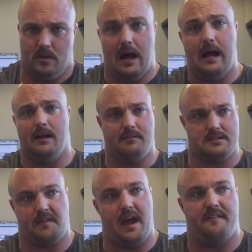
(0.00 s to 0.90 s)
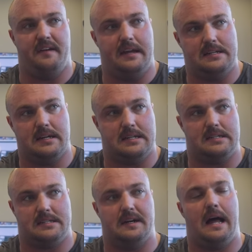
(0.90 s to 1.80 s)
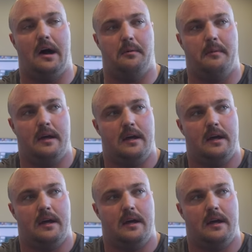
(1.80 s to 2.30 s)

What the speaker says: High levels of caffeine don't help.